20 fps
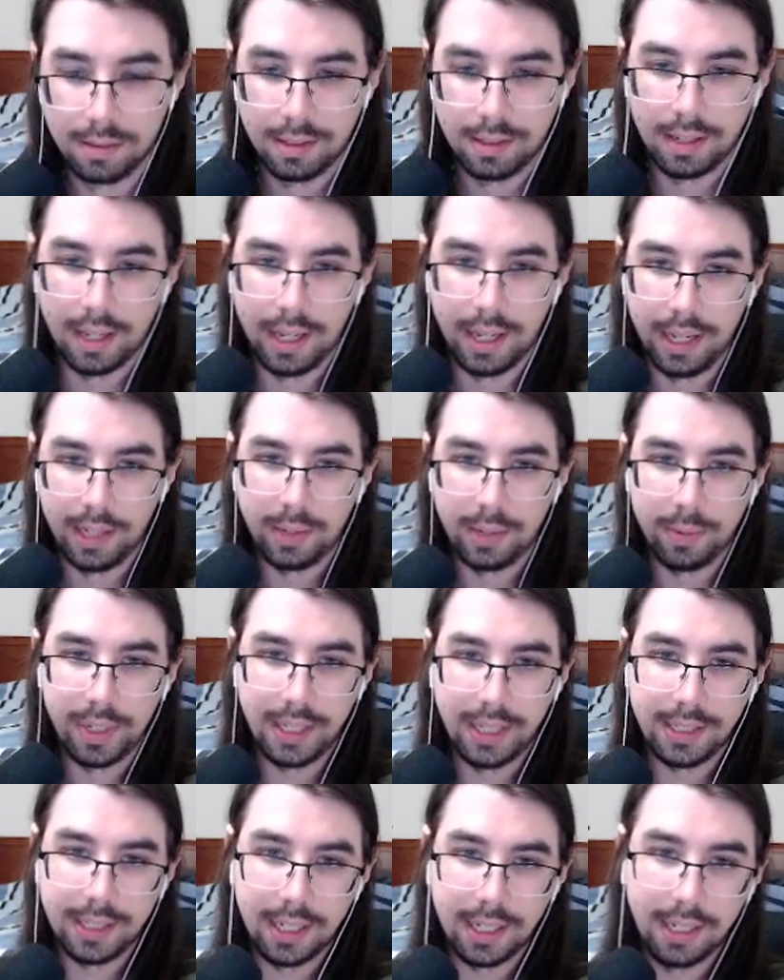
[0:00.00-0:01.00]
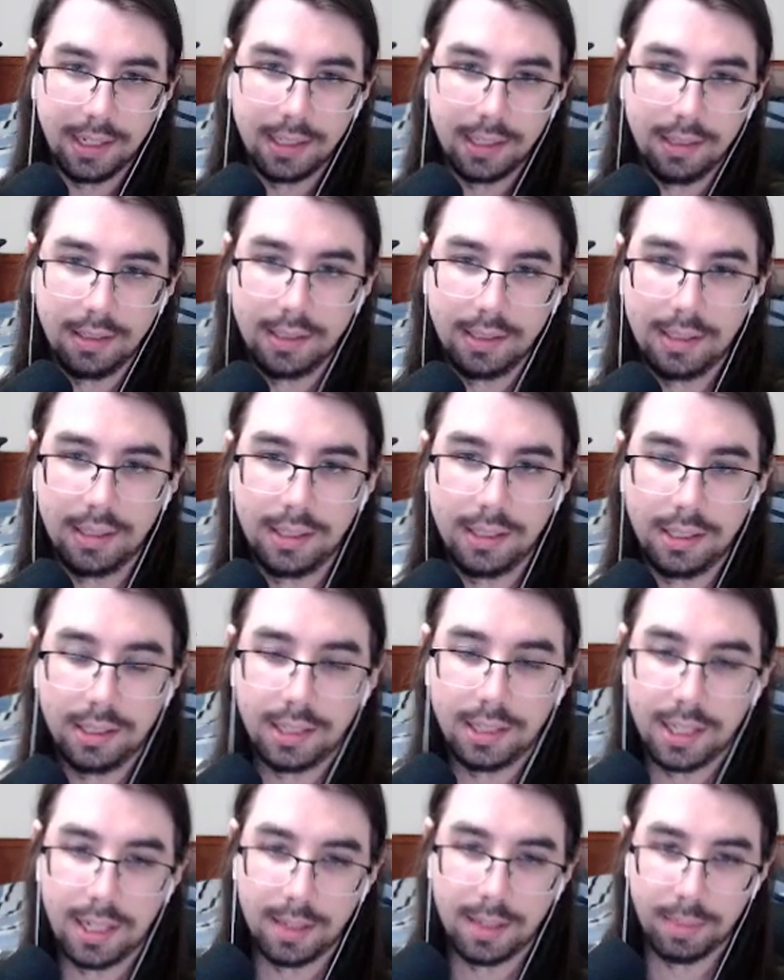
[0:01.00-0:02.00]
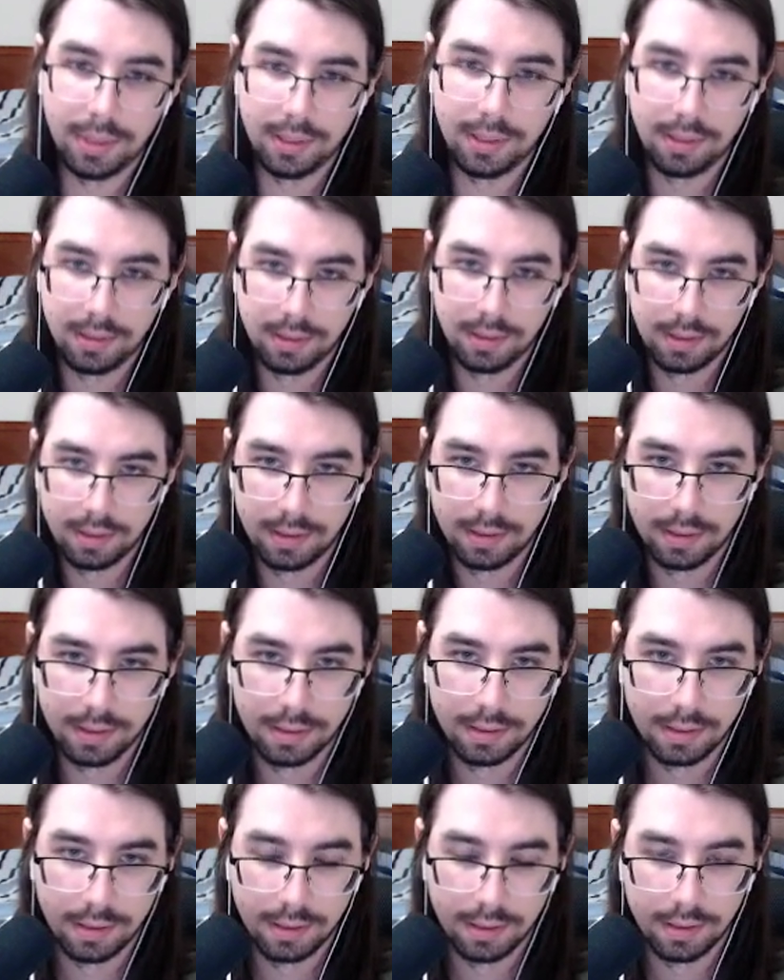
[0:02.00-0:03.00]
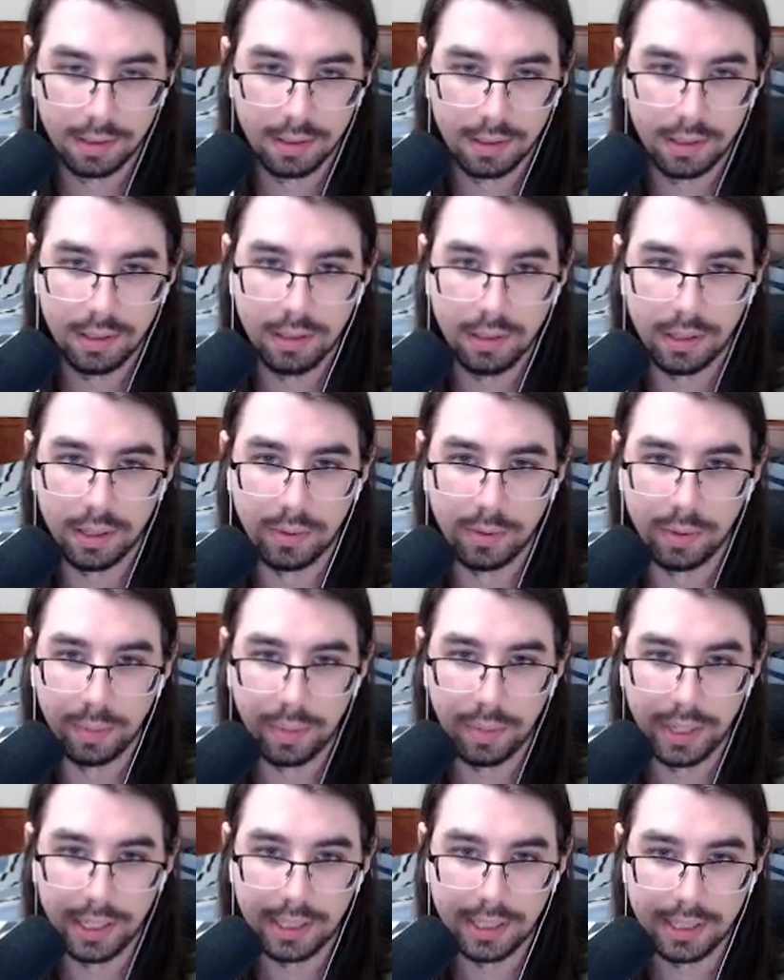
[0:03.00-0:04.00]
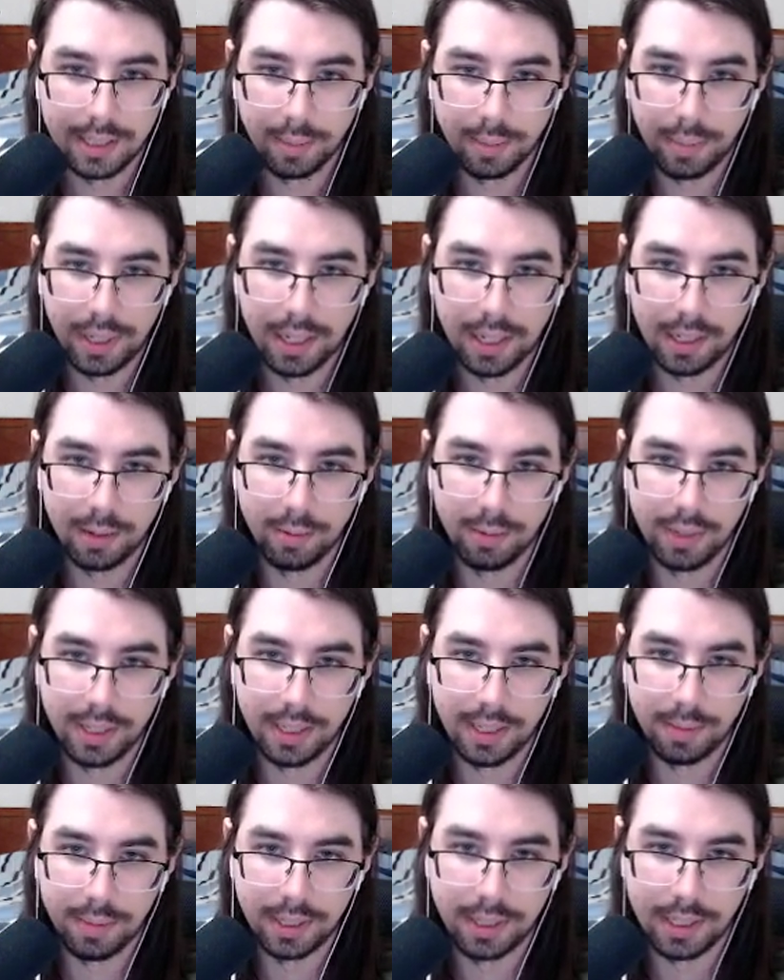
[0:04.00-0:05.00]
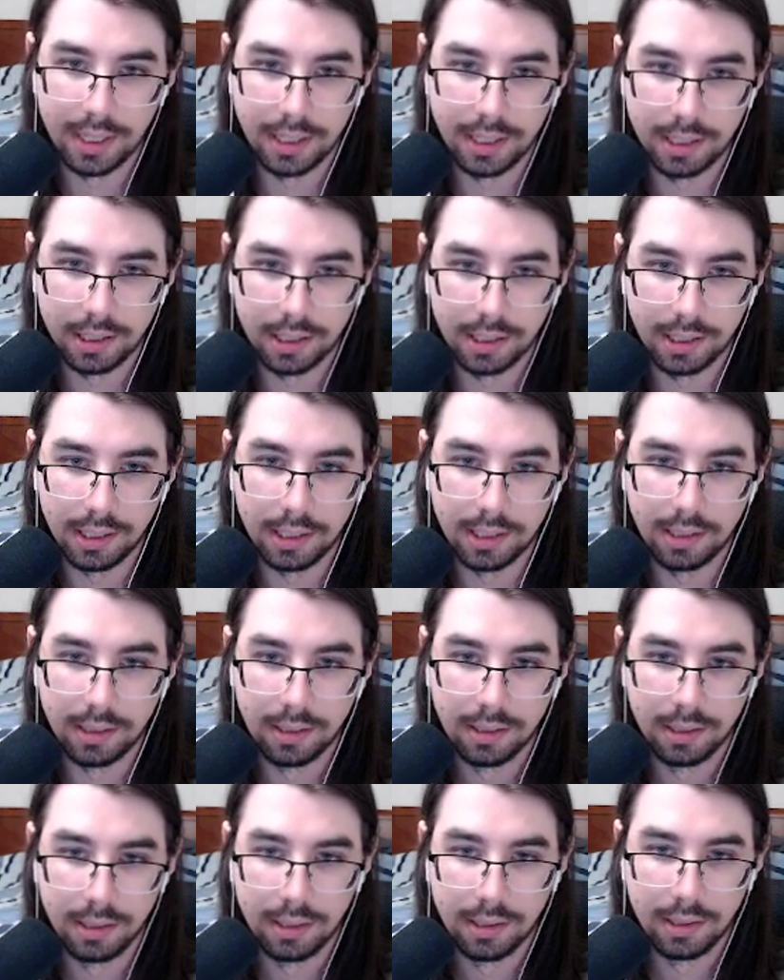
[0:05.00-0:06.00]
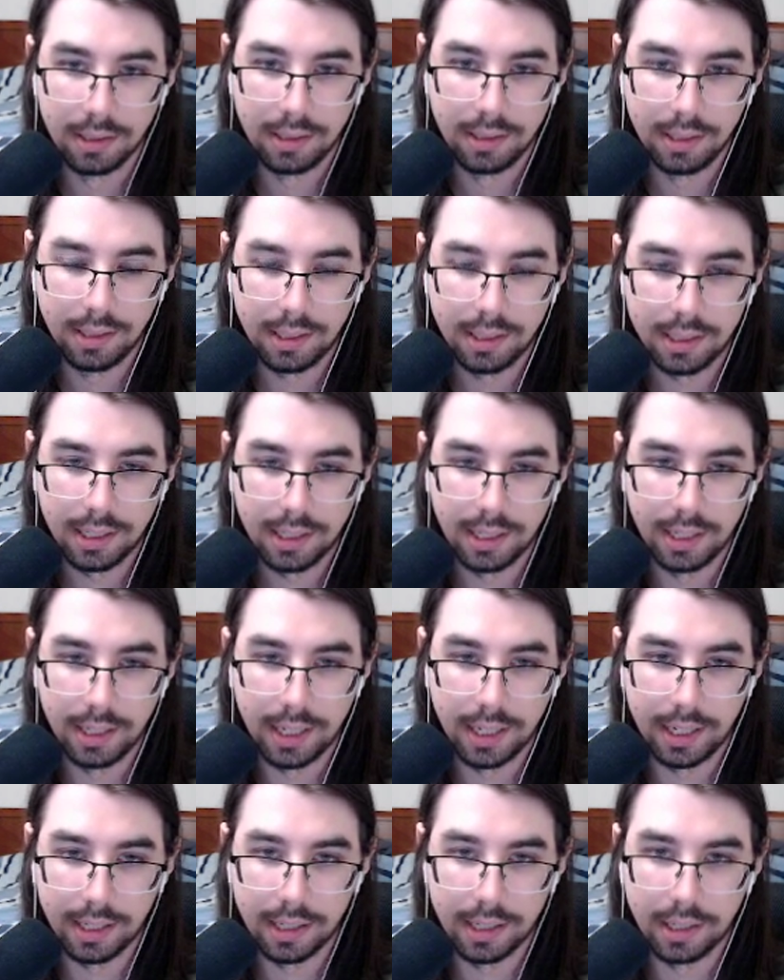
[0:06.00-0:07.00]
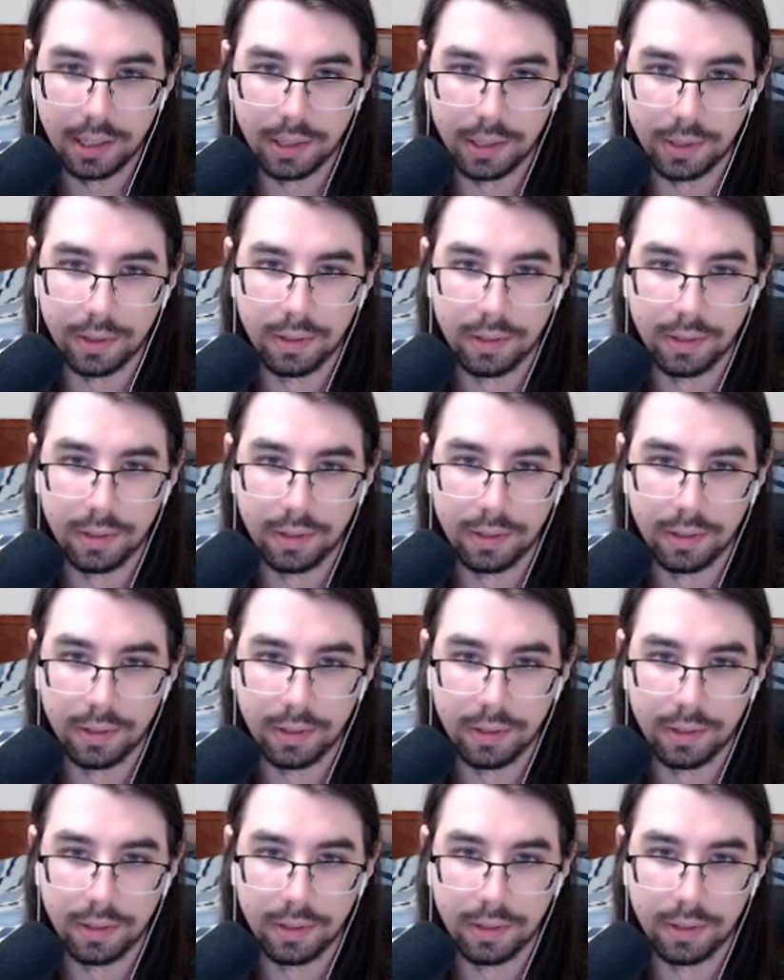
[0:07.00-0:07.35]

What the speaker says: And a white tiger is in the shop. You can replace the pug with it potentially. Just gonna let it go.